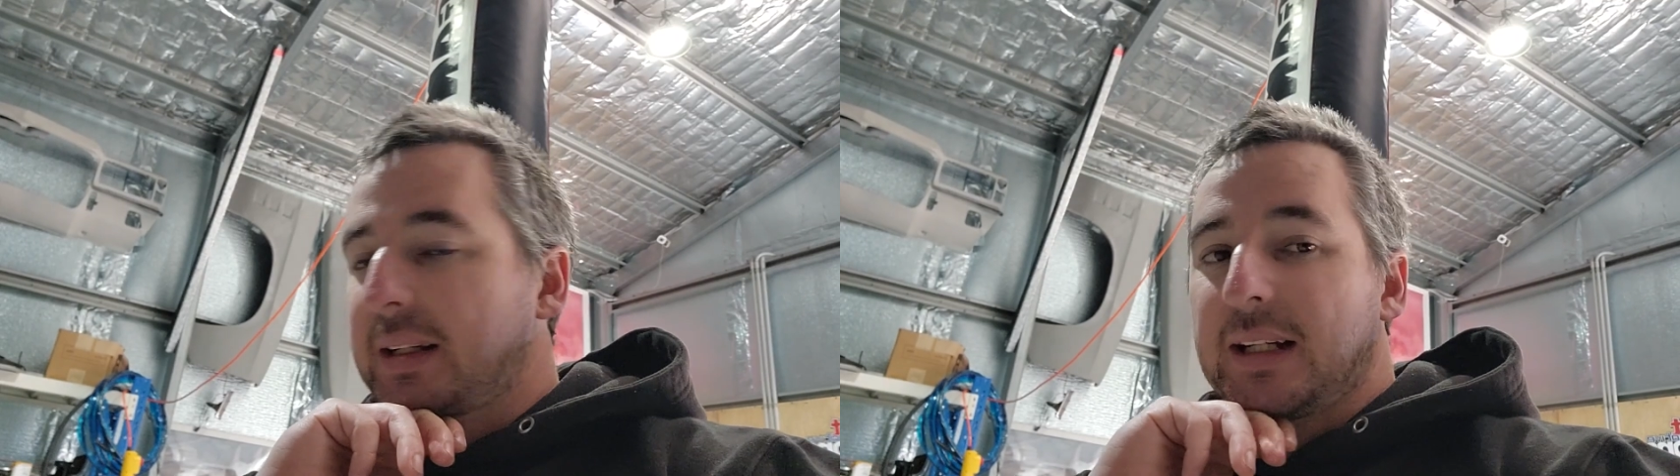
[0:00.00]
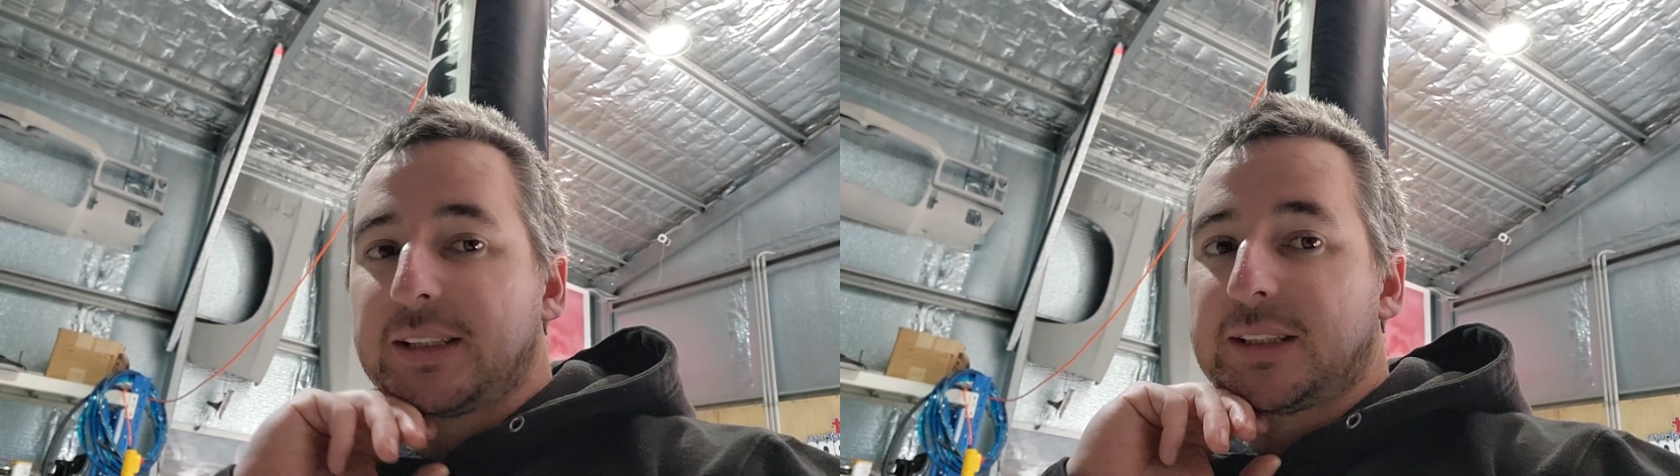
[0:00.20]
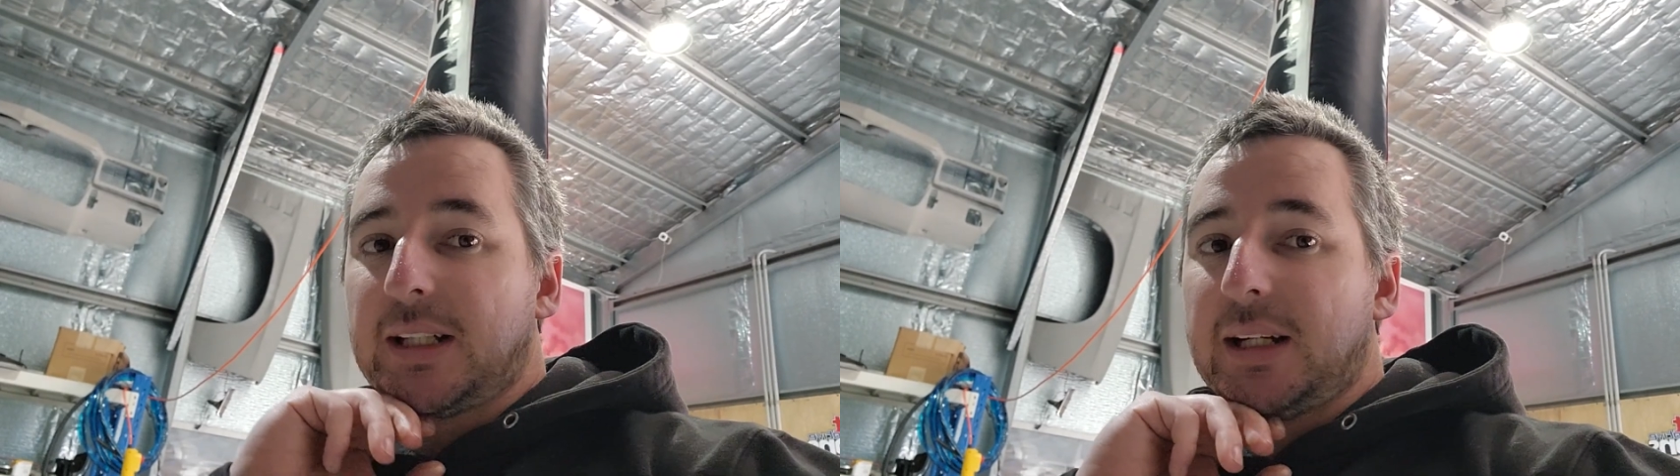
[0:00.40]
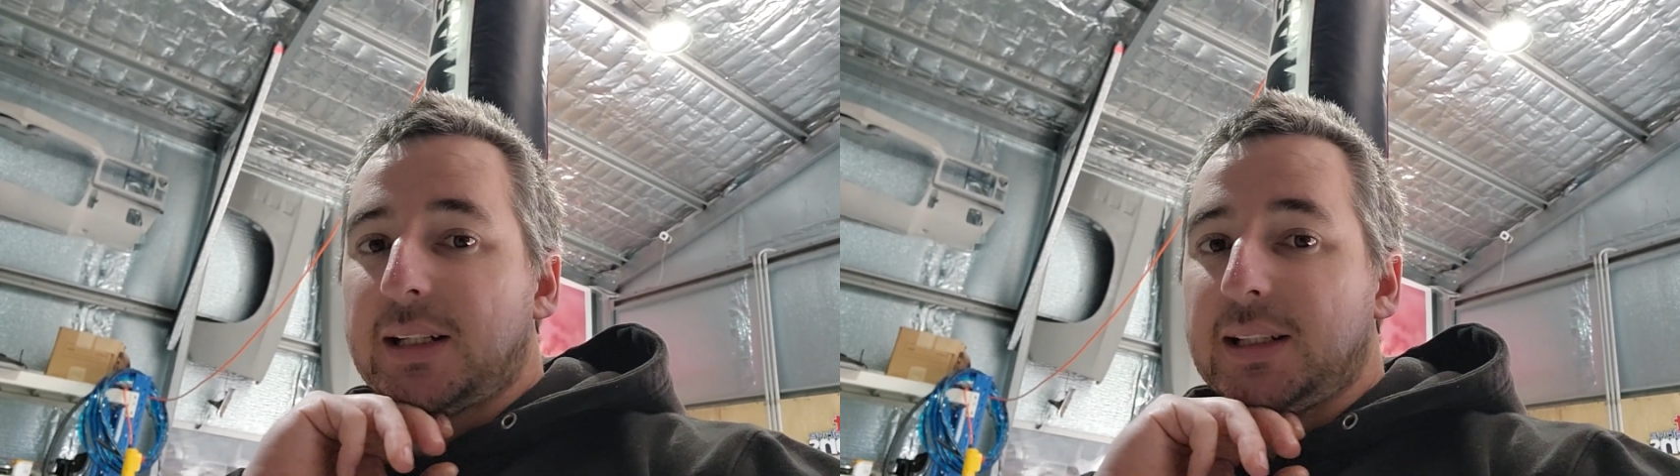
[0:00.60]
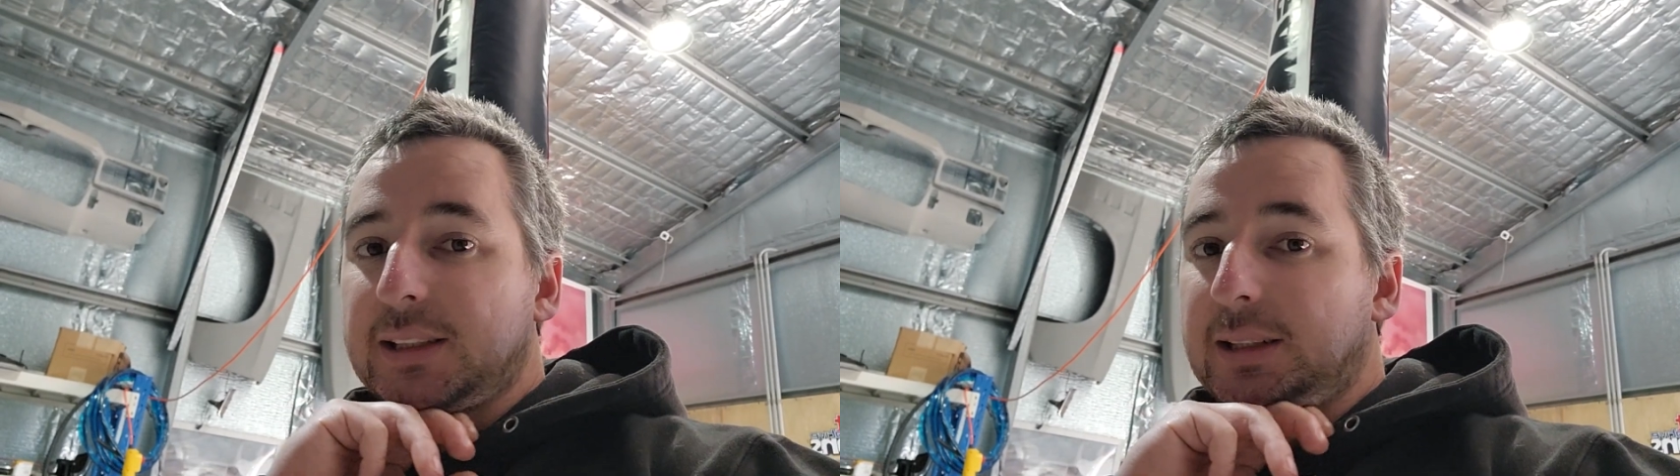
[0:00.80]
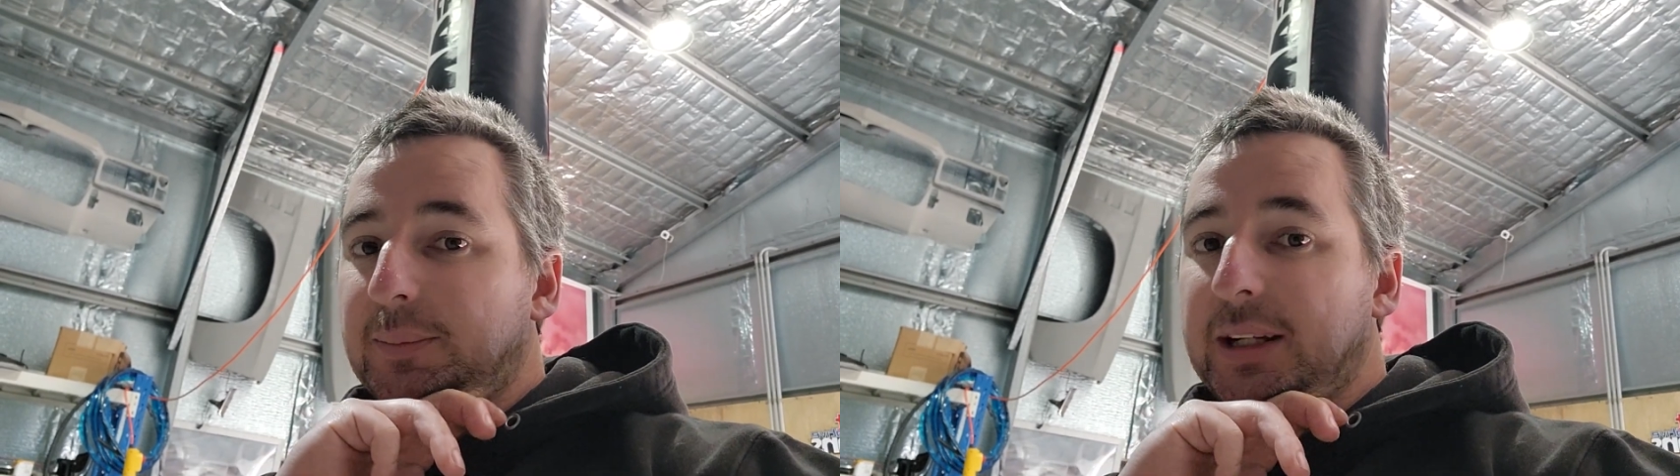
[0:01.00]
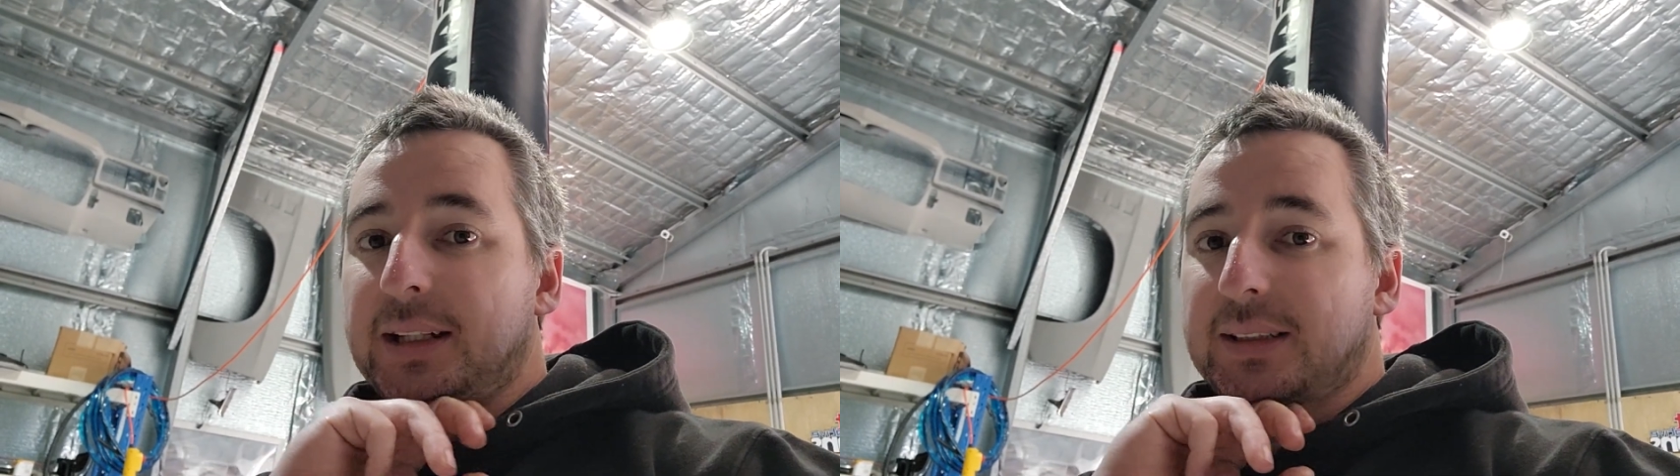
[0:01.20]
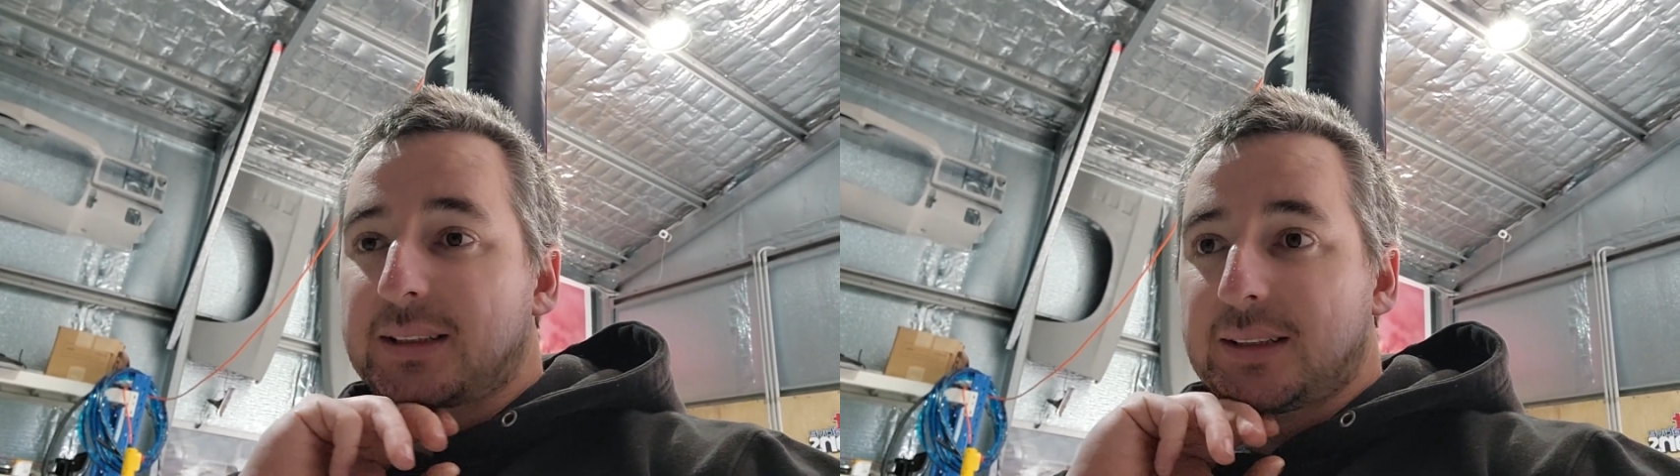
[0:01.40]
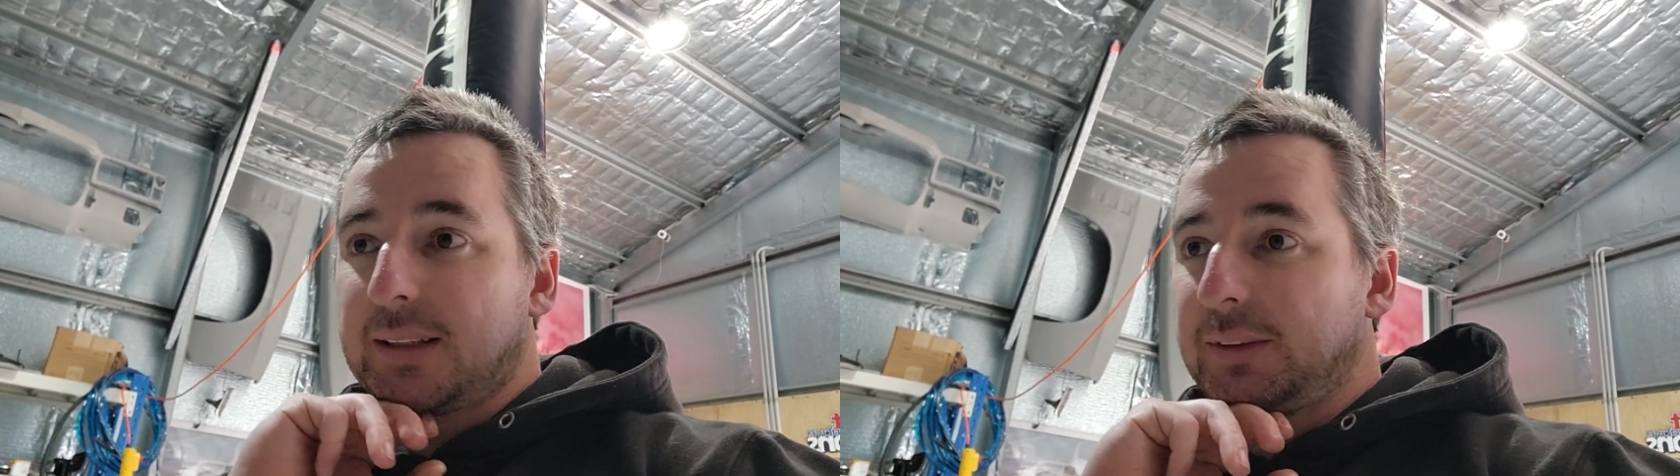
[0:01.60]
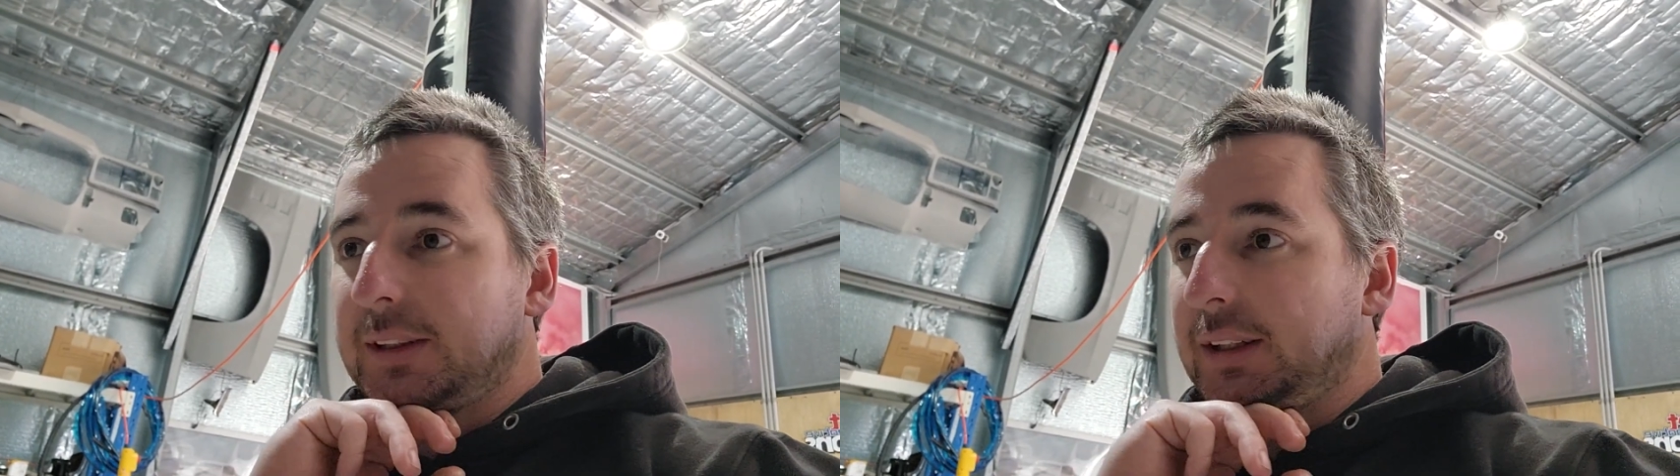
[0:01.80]
Cars suck some days,
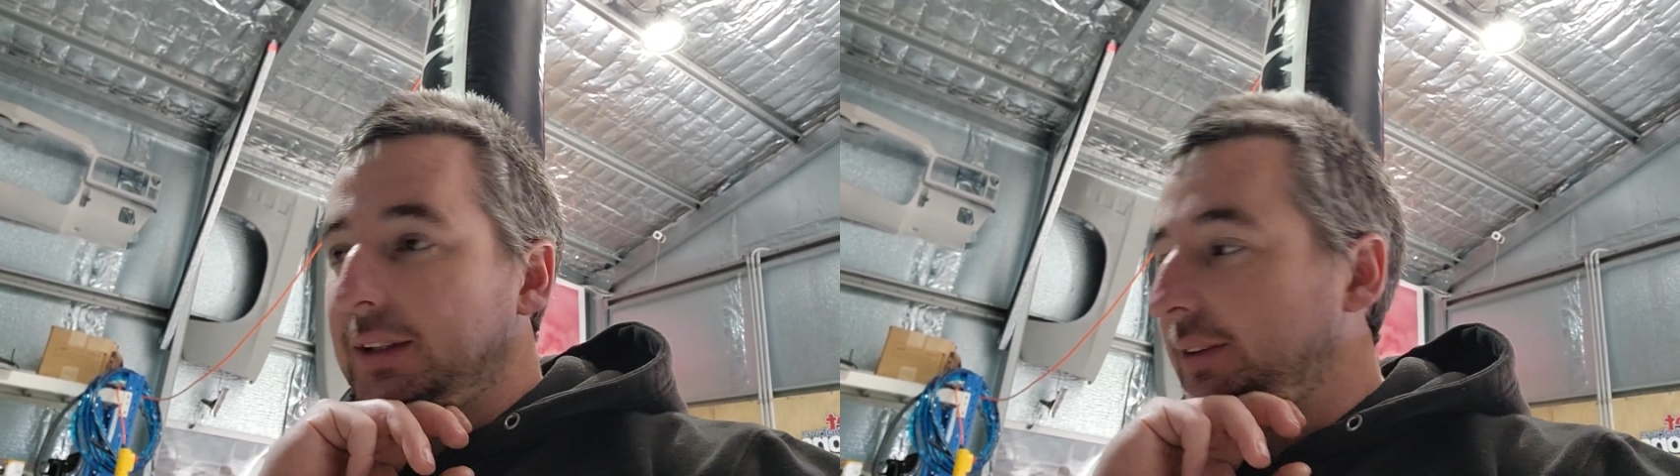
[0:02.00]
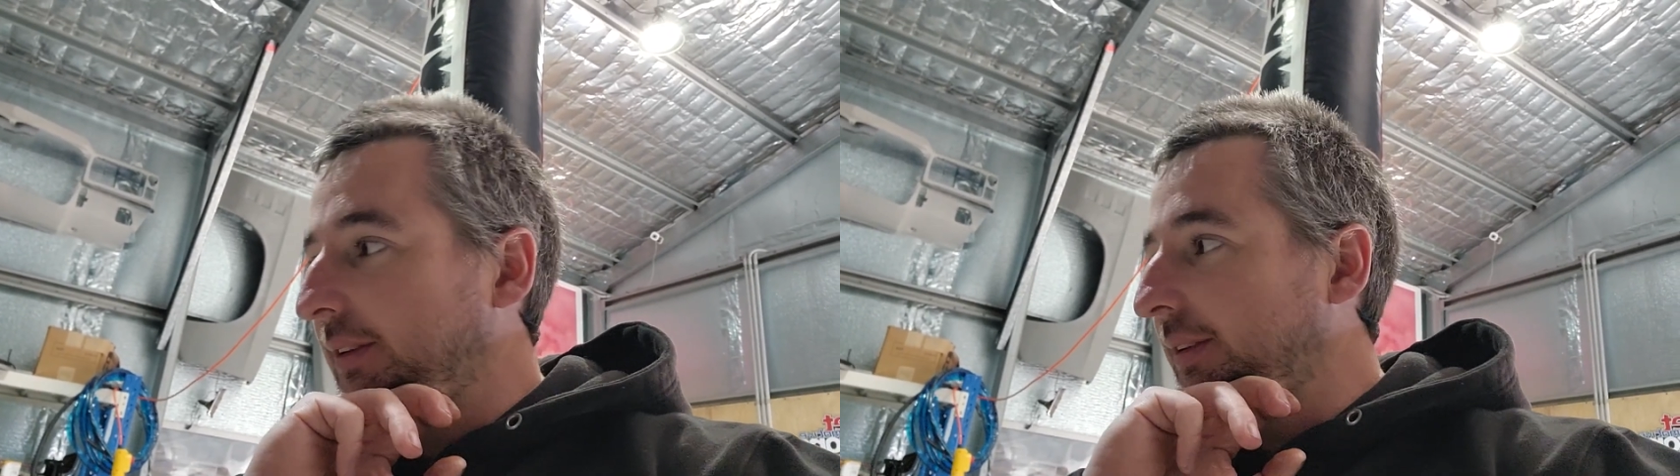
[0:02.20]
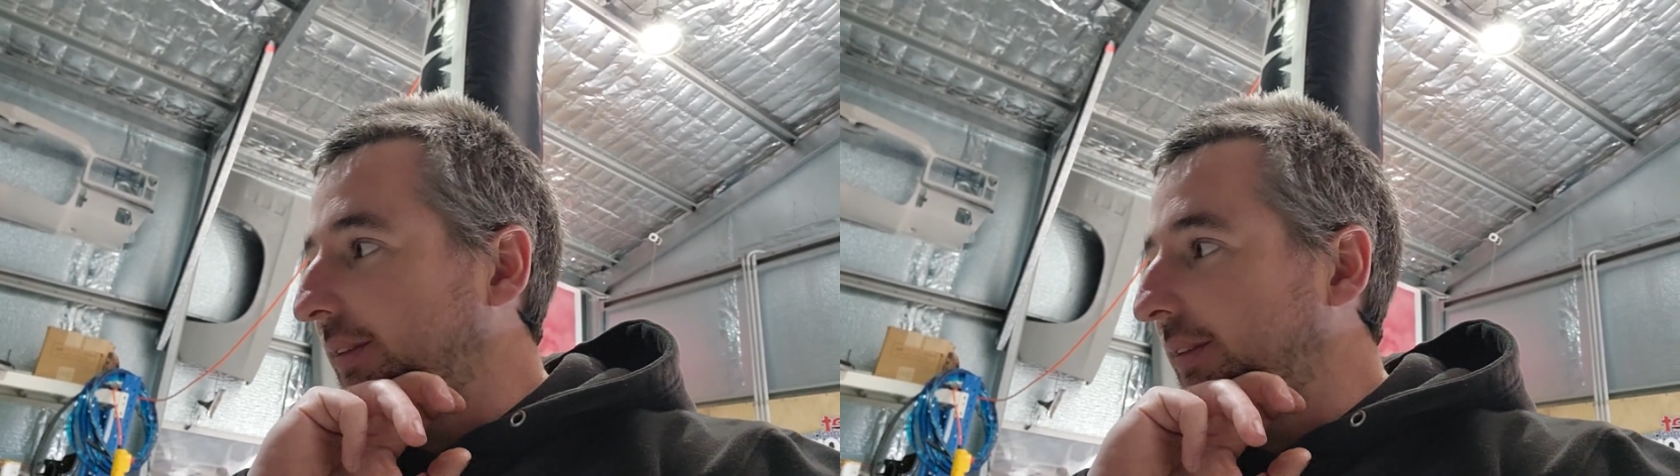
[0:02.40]
they really do.